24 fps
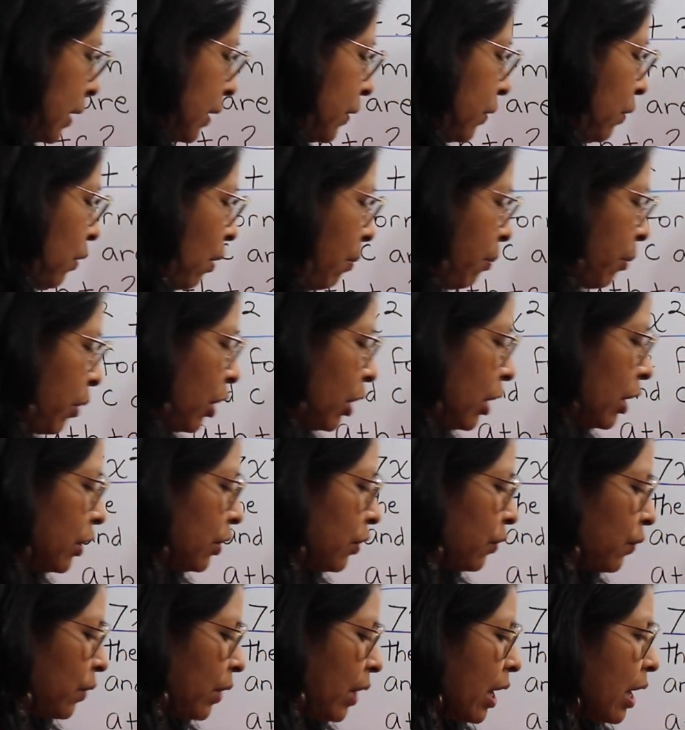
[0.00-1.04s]
so I'm going to
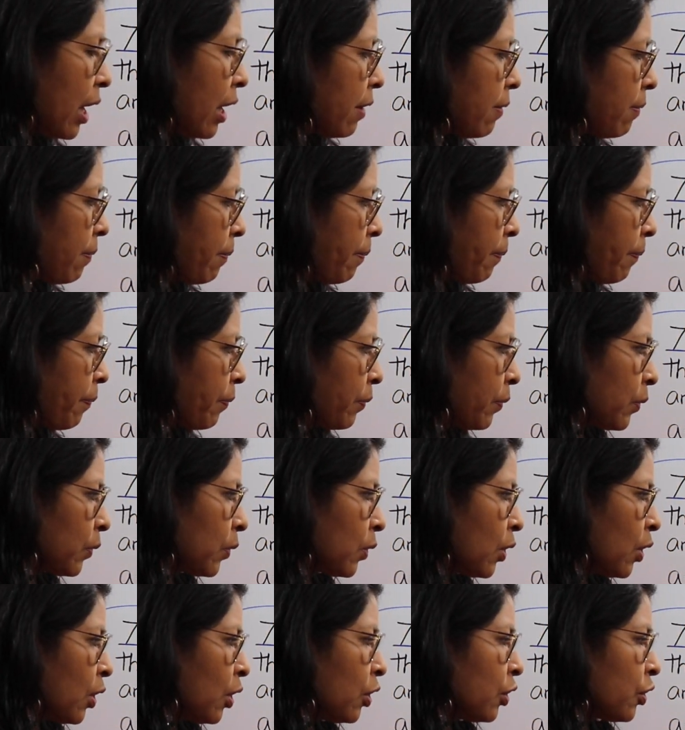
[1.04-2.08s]
do that.
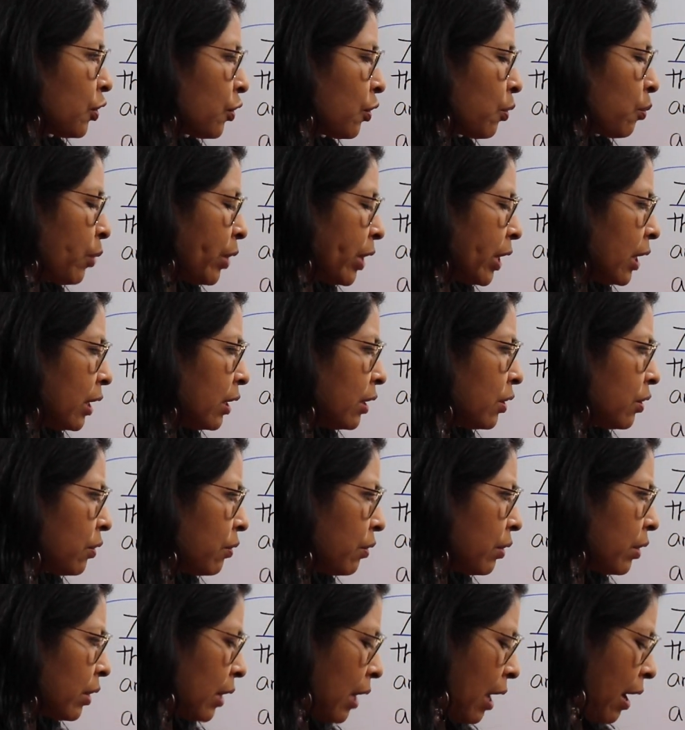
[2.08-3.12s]
So we can do
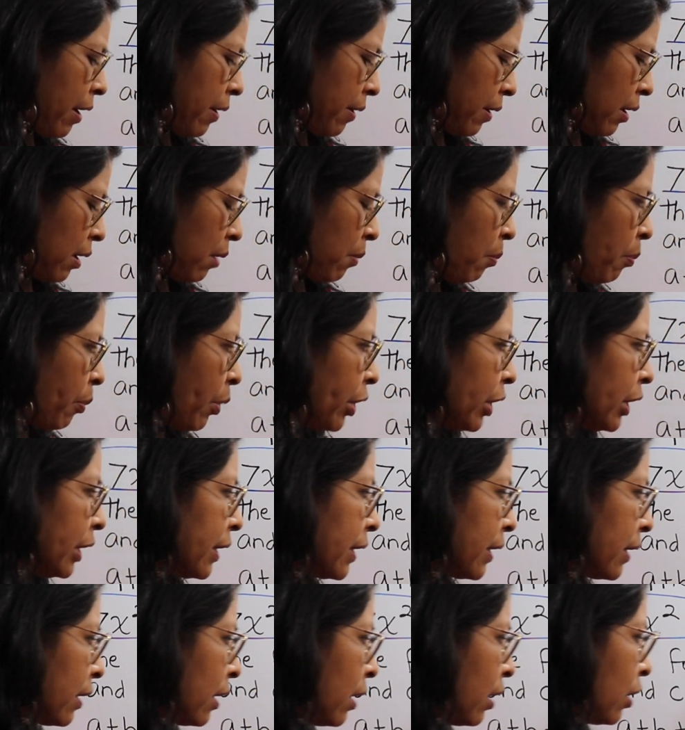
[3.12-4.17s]
it like in
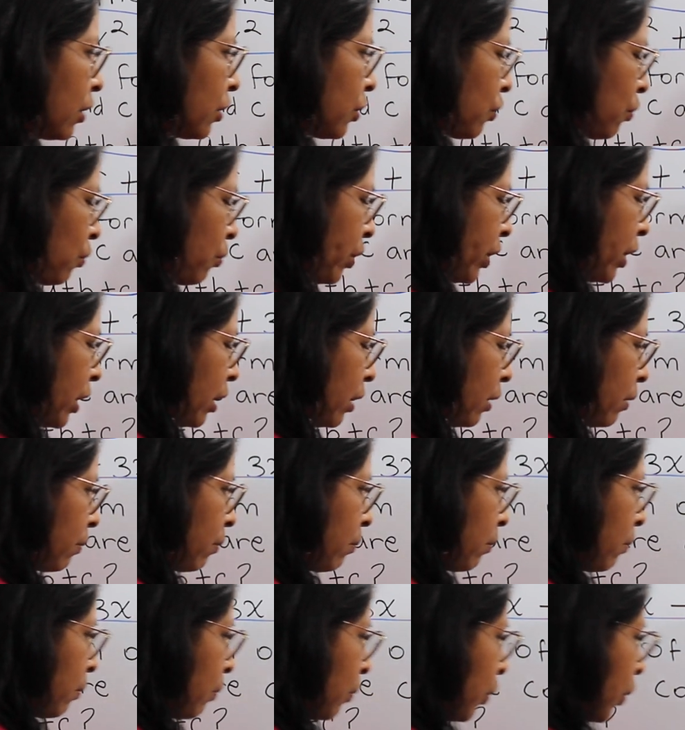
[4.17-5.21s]
parts, so we can
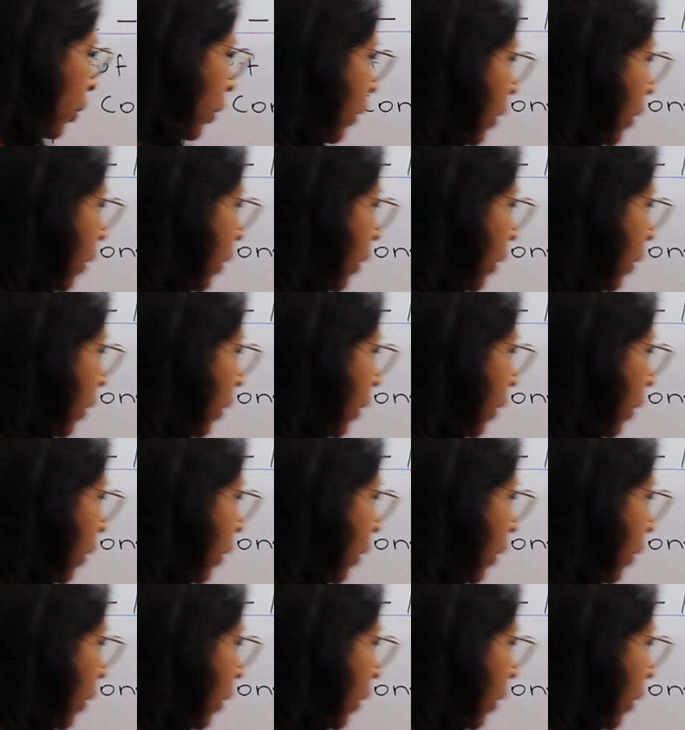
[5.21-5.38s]
put